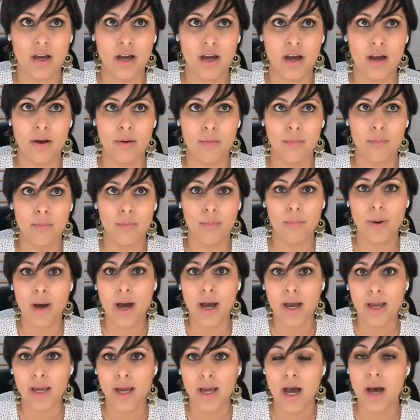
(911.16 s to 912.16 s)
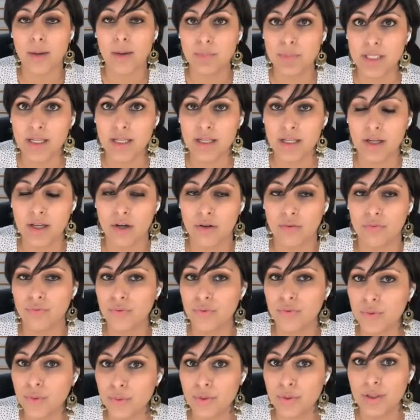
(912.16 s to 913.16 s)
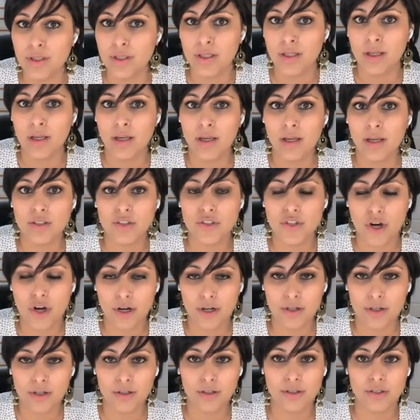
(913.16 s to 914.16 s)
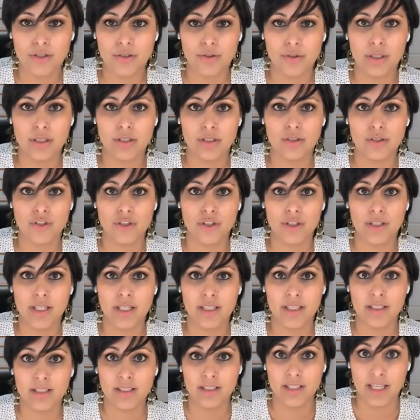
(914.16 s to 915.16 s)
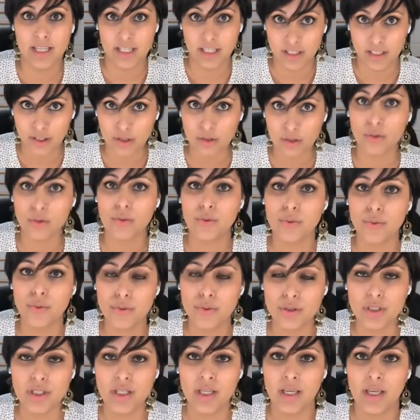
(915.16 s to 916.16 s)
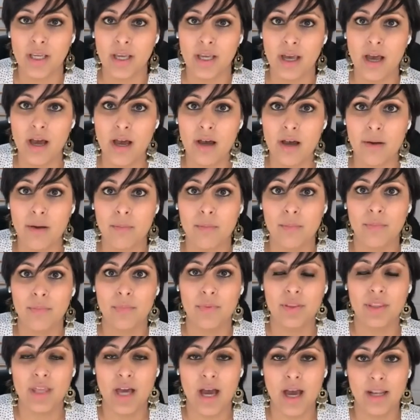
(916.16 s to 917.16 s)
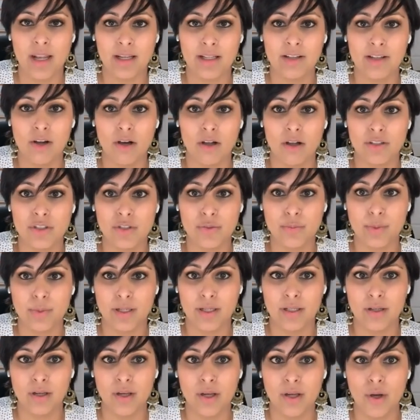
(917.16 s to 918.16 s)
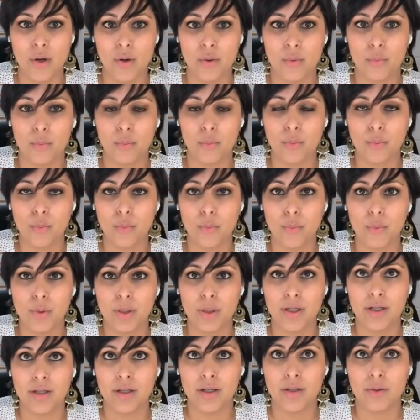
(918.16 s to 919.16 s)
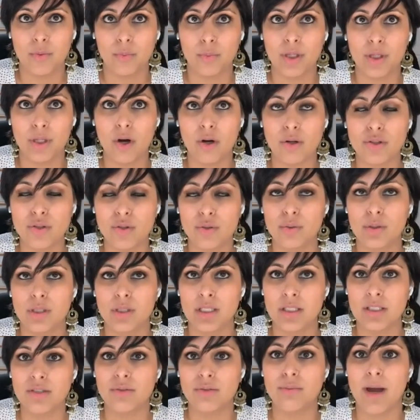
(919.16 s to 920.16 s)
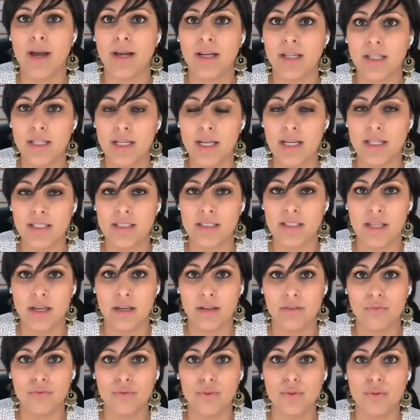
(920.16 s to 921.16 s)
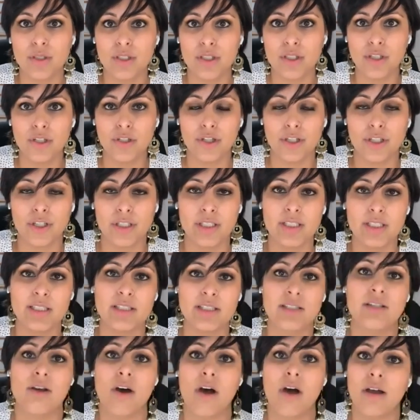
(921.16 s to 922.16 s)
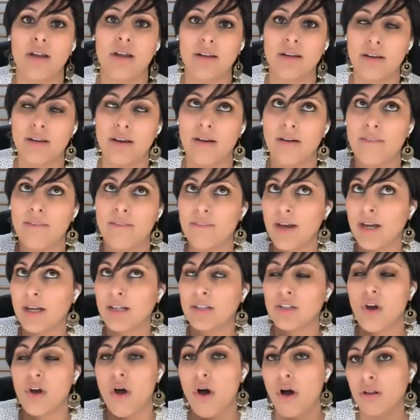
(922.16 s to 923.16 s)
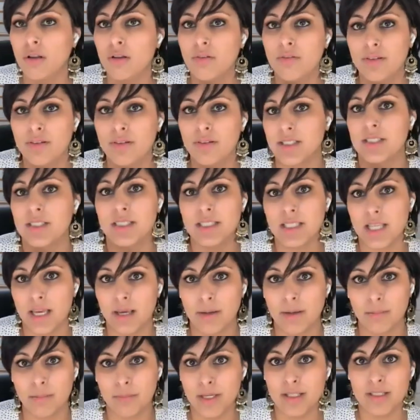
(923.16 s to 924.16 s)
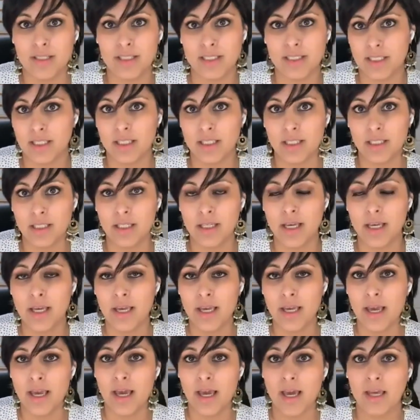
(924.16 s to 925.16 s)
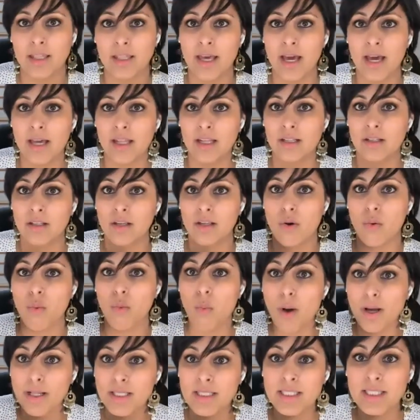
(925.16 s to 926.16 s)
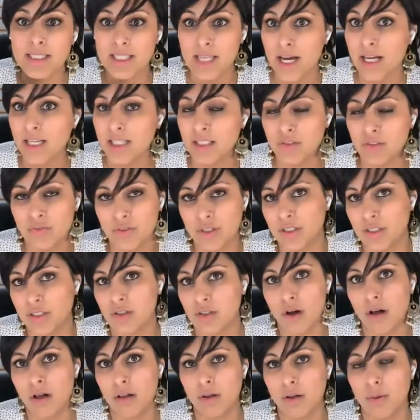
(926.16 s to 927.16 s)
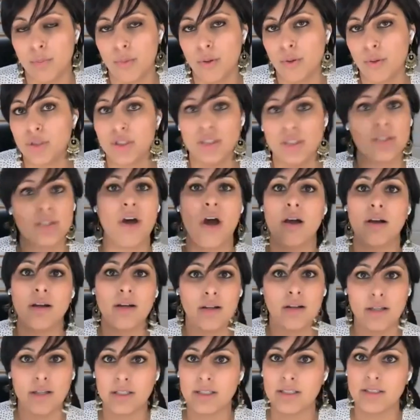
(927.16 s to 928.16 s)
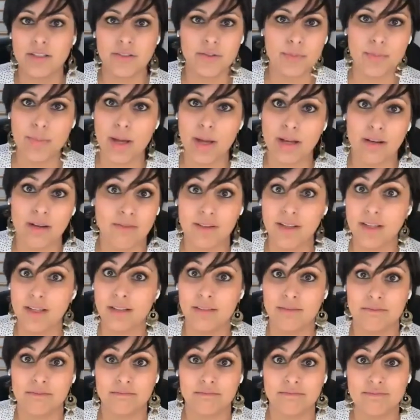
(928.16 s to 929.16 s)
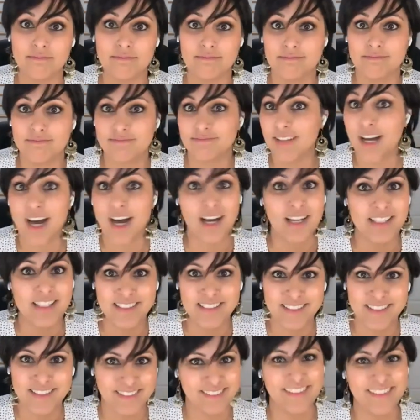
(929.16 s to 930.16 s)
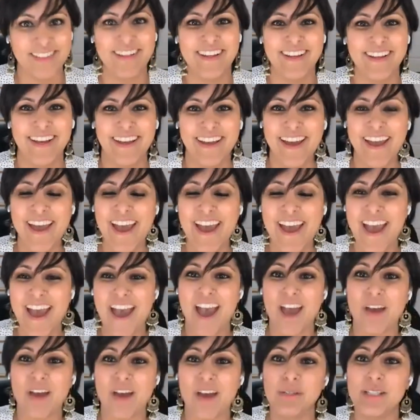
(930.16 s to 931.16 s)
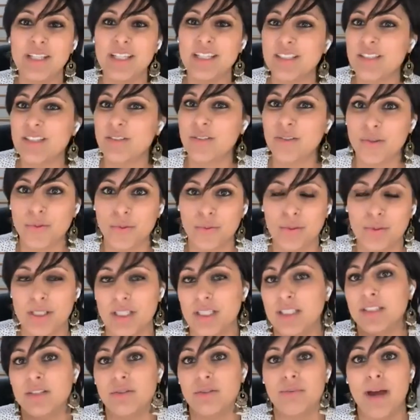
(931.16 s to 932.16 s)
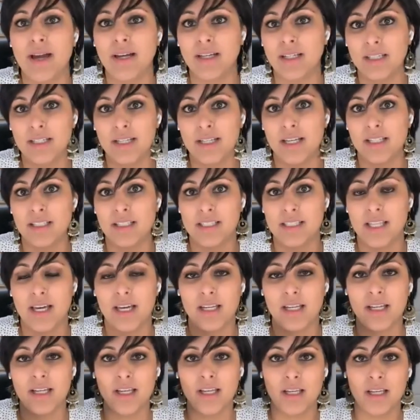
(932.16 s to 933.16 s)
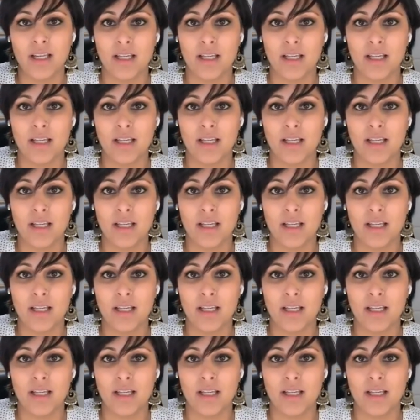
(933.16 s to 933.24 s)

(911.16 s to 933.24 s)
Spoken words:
by updating our food charter to ensure that it includes that acknowledgement, we also need to recognize that food security does not affect all of us the same in a city, and that a one size fits all approach is not going to benefit us. And we need to recognize that